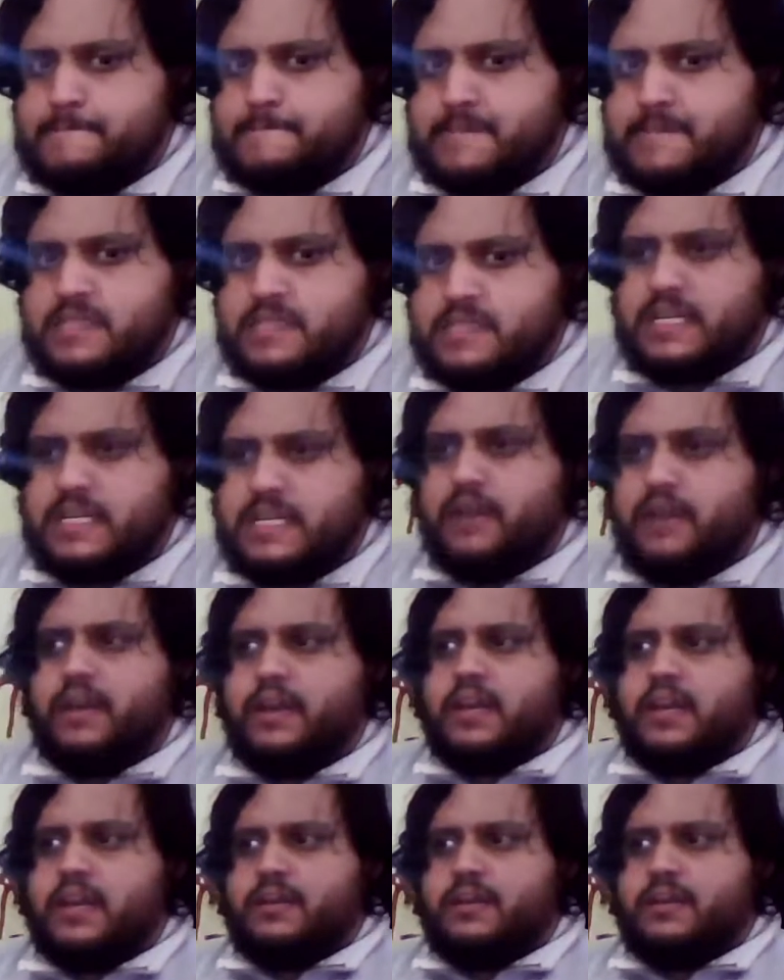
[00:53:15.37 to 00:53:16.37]
Now I
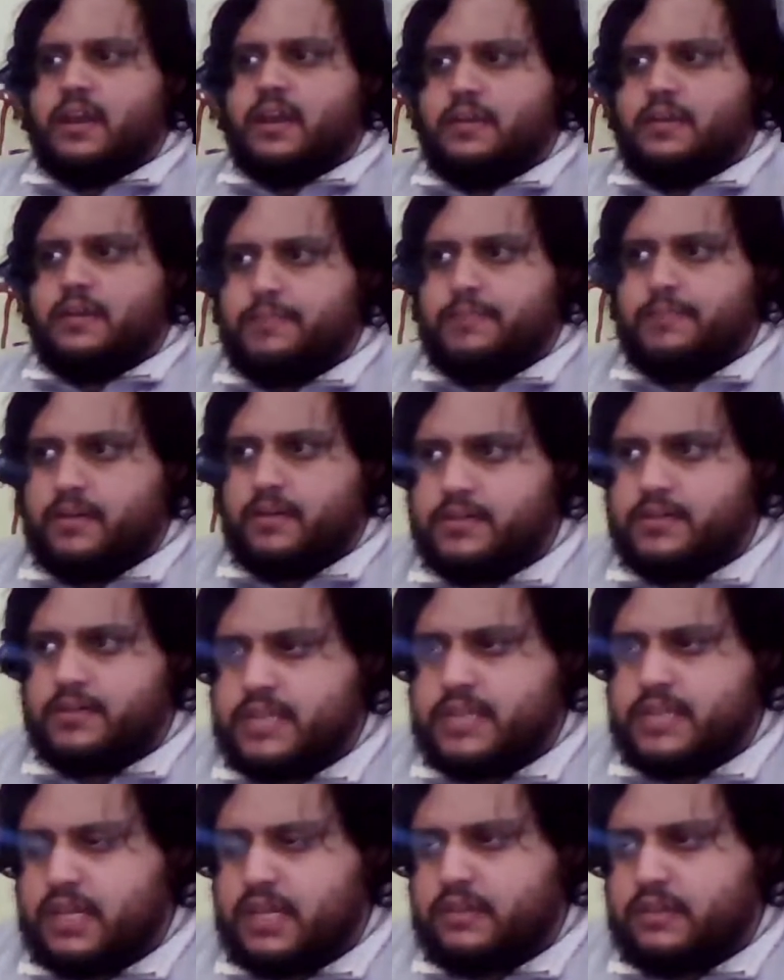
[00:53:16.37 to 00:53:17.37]
kind of got a better
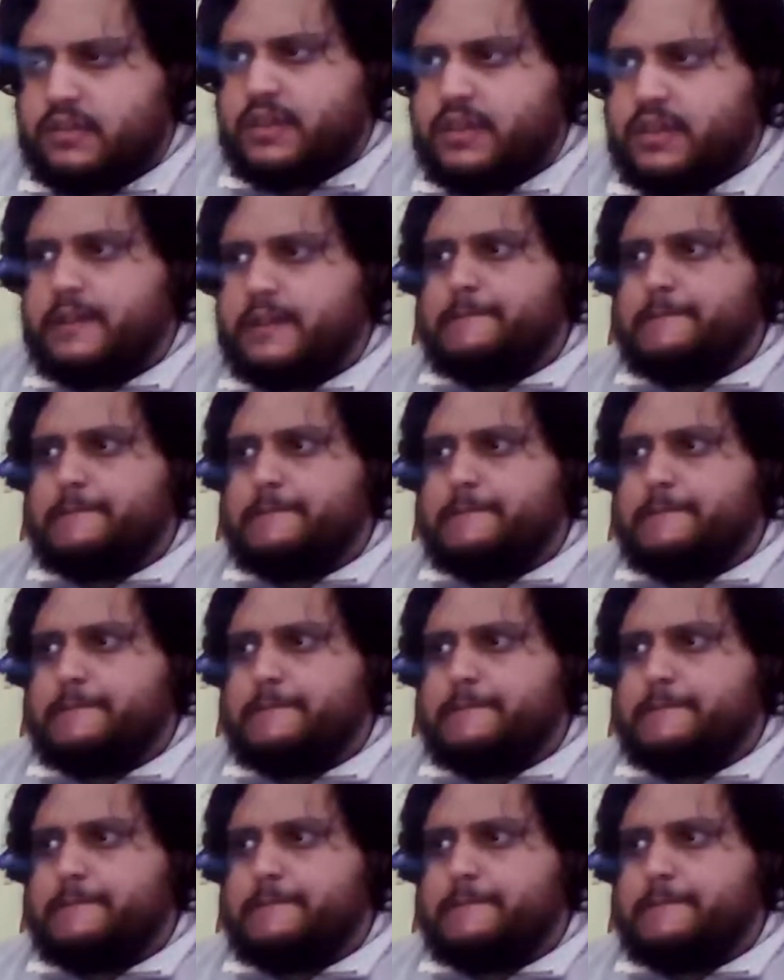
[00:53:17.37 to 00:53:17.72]
understanding of that.